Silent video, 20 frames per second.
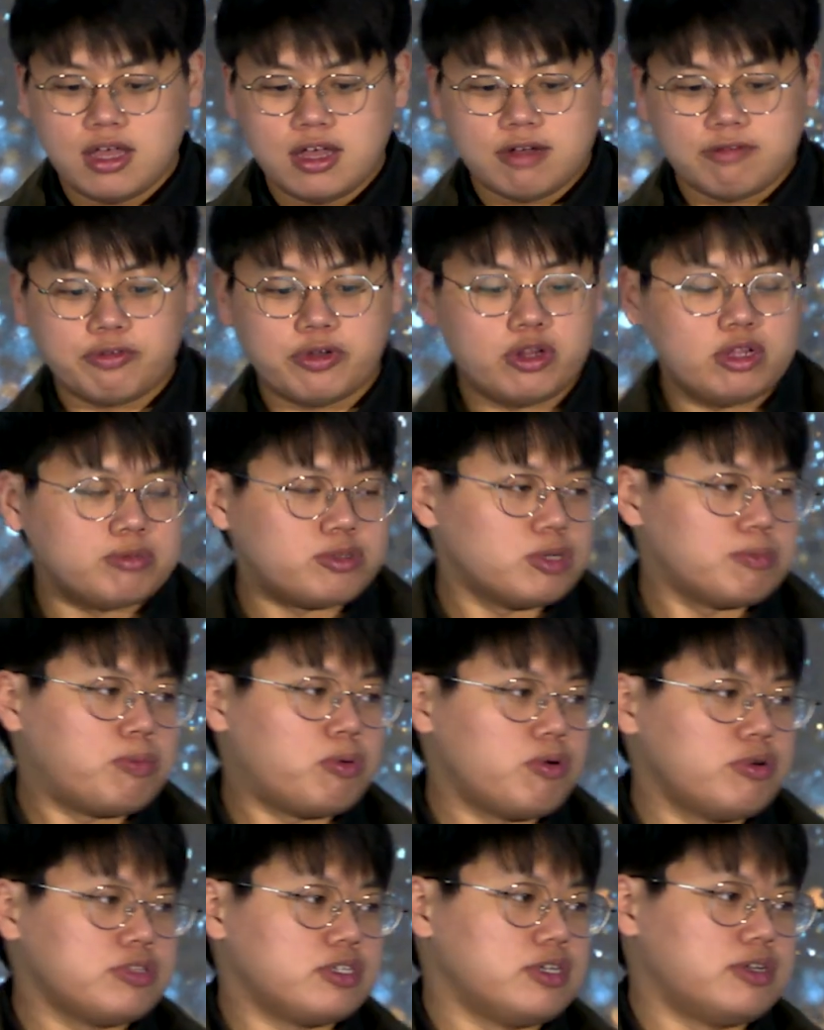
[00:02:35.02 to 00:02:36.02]
vLLM
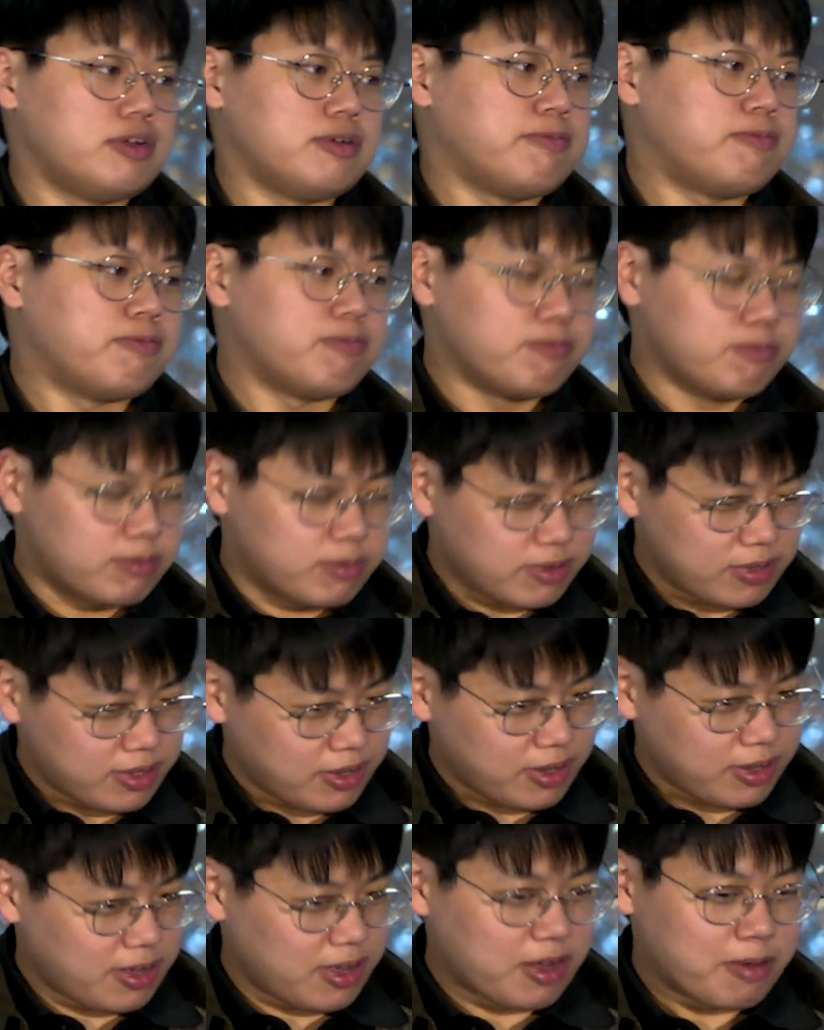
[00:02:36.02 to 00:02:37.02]
supports
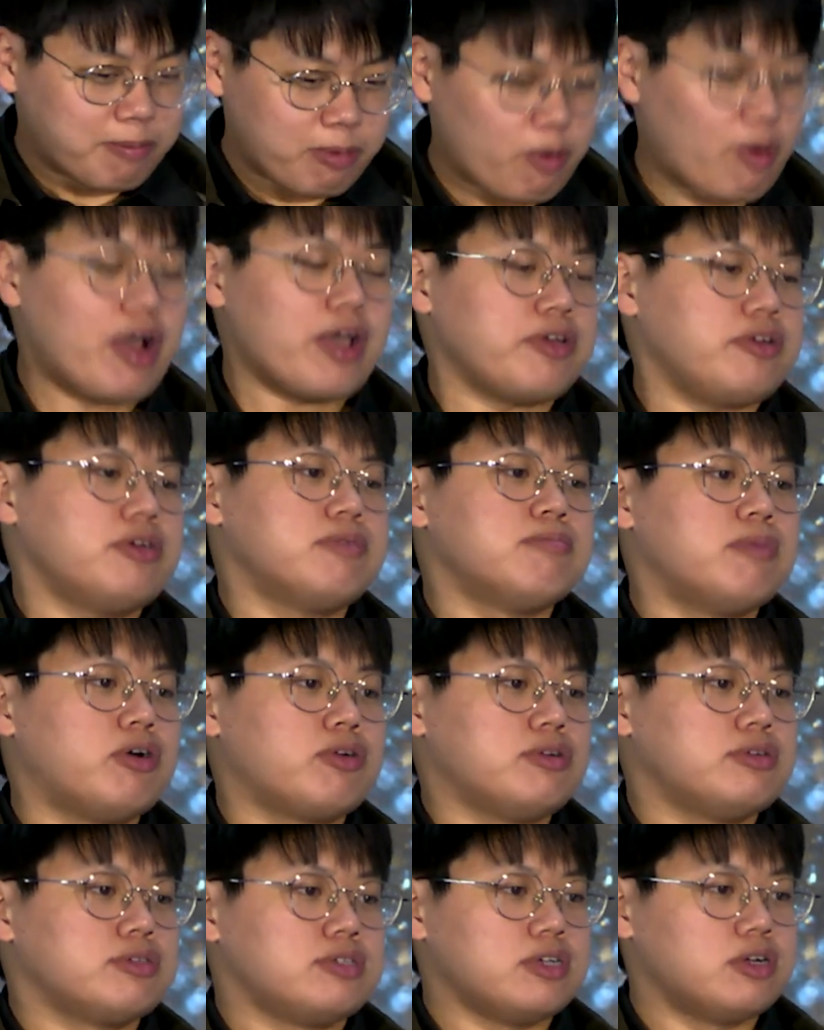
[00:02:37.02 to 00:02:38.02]
a variety of
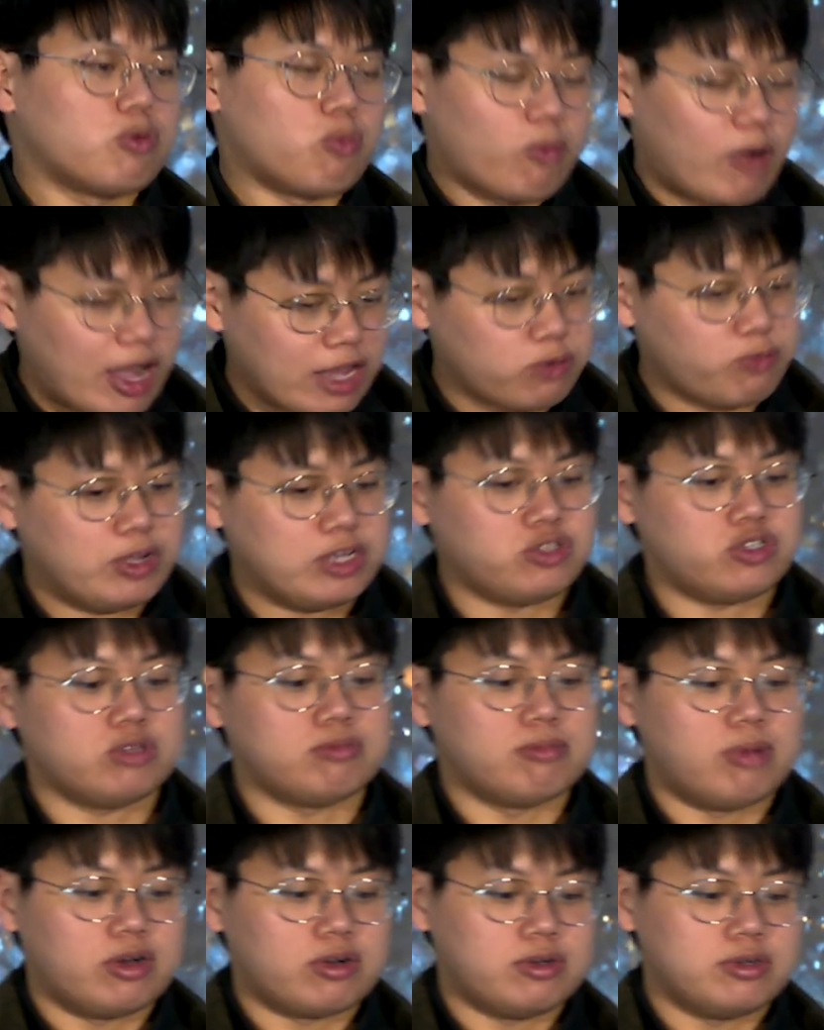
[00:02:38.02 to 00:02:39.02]
models, a wide range of
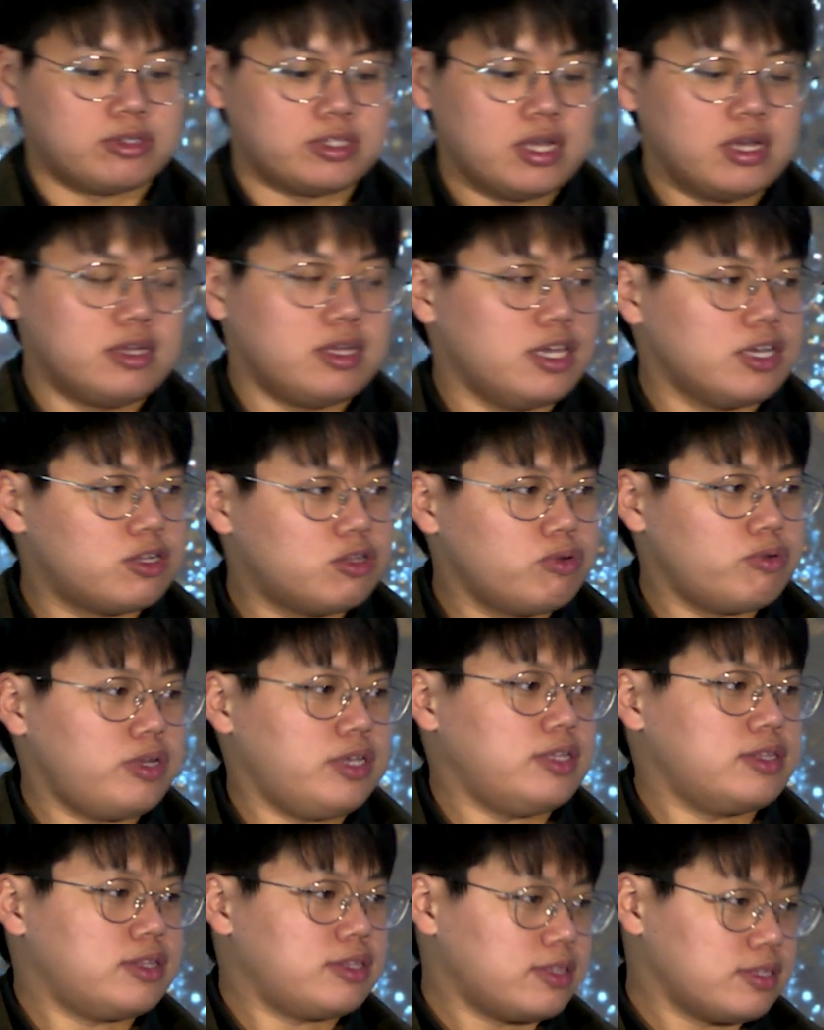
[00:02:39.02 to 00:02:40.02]
models,
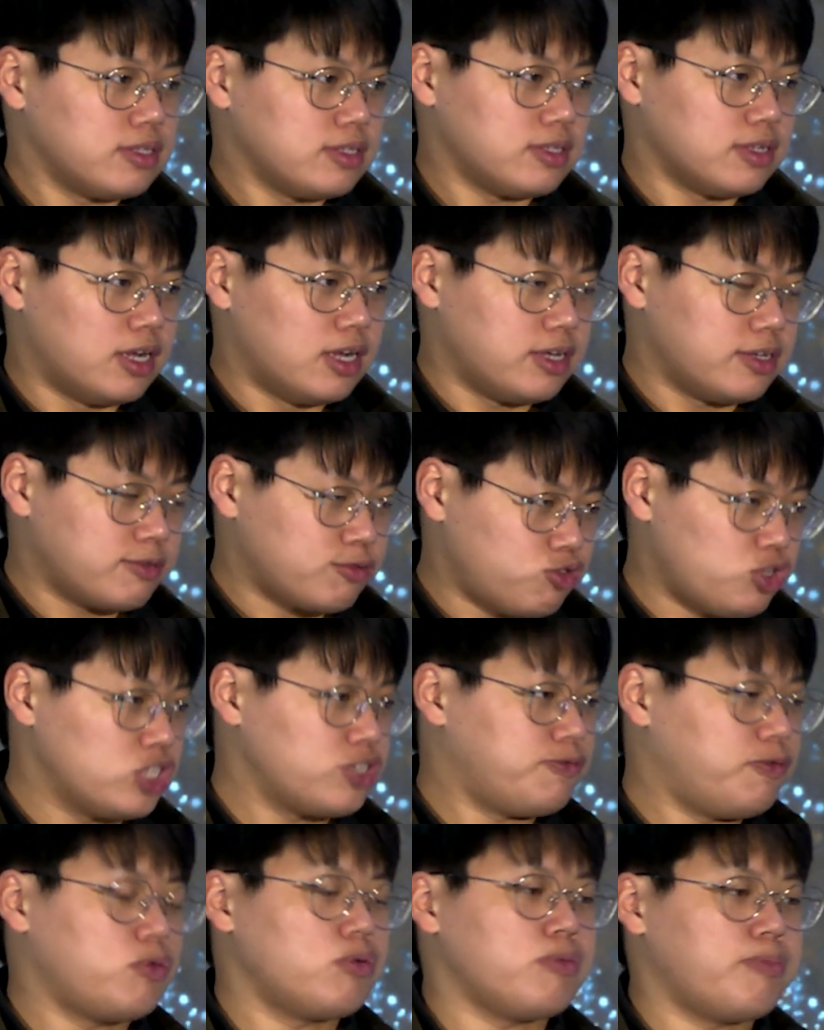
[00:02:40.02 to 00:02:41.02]
including
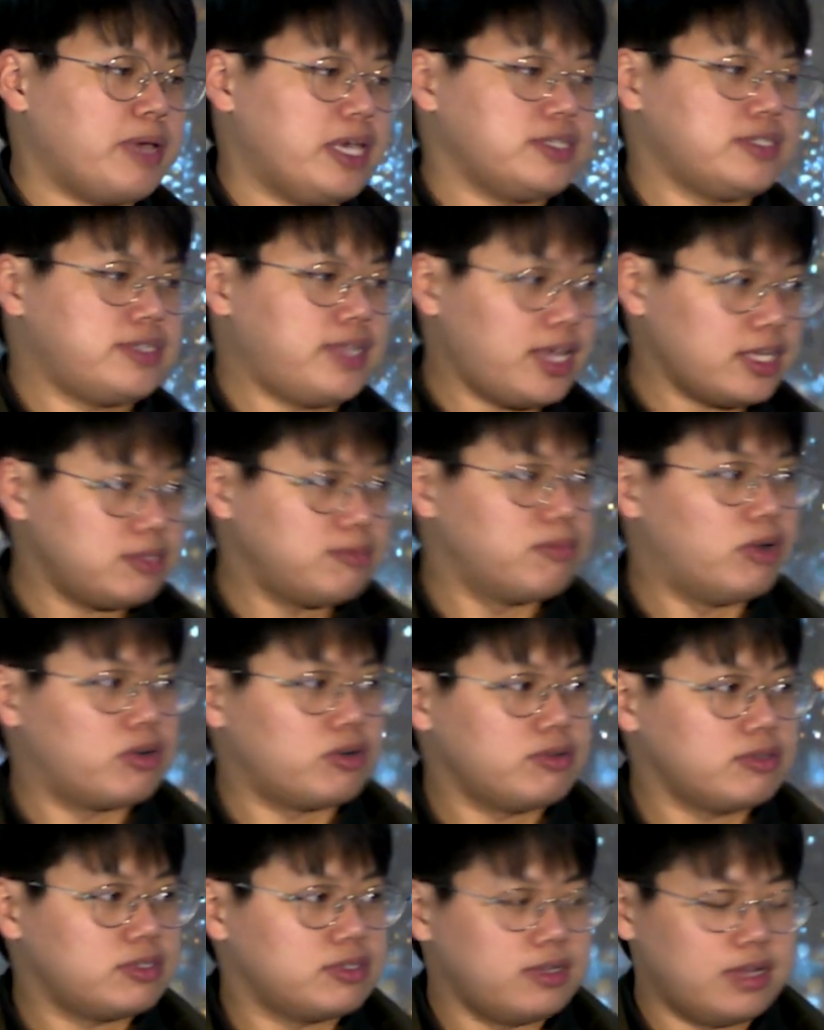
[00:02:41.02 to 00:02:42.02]
transformer-based text
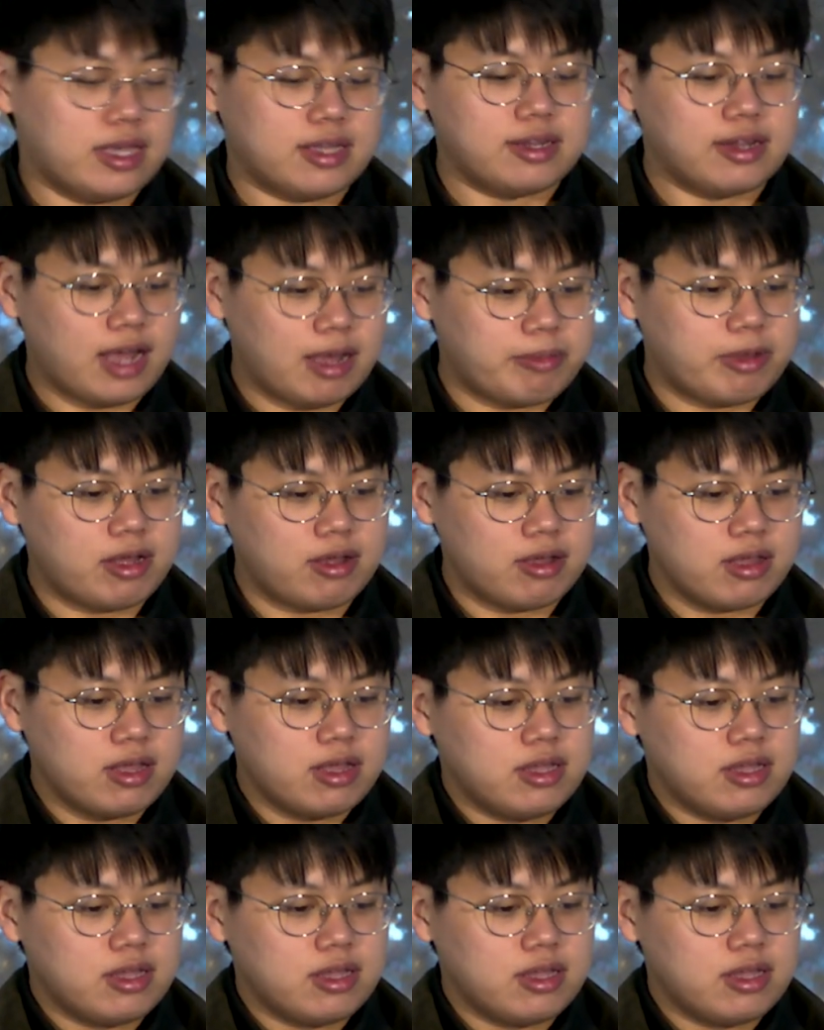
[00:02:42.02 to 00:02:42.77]
models like Llama,